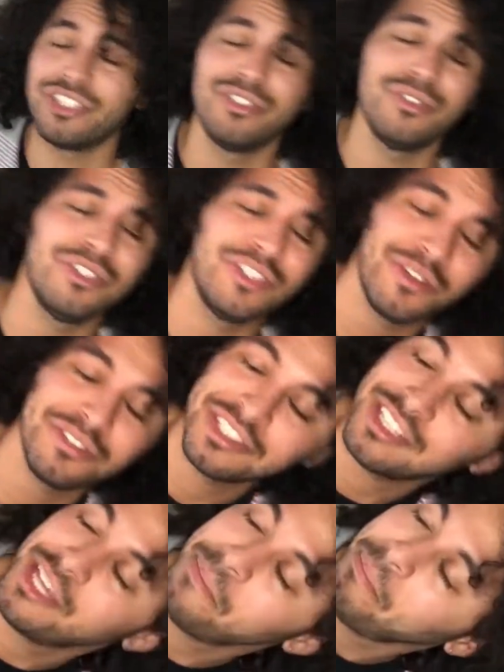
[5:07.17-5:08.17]
you don't
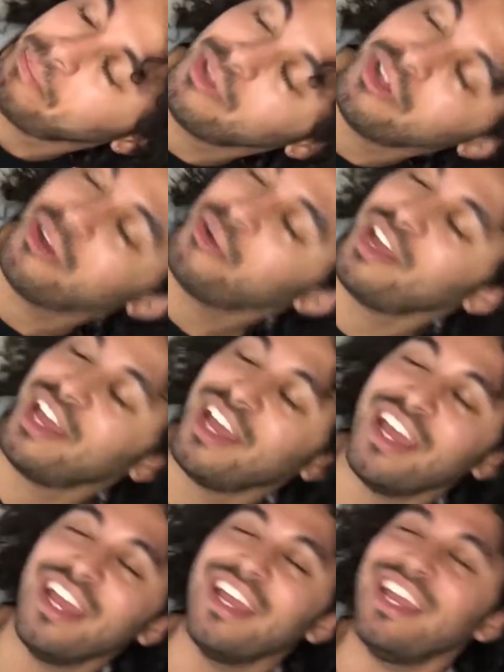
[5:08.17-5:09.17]
slip
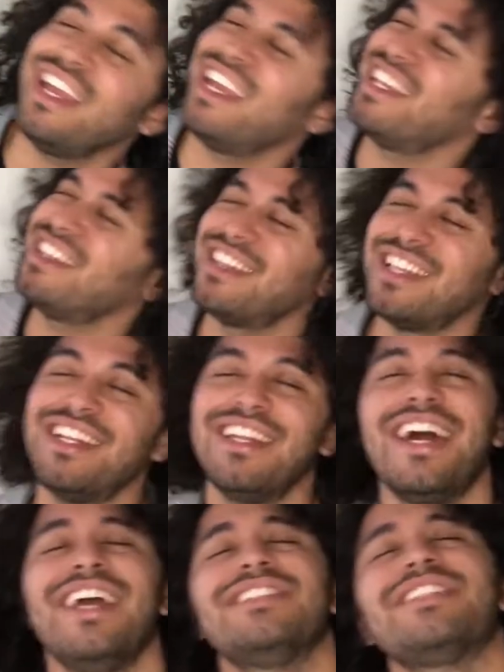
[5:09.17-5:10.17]
away in the night.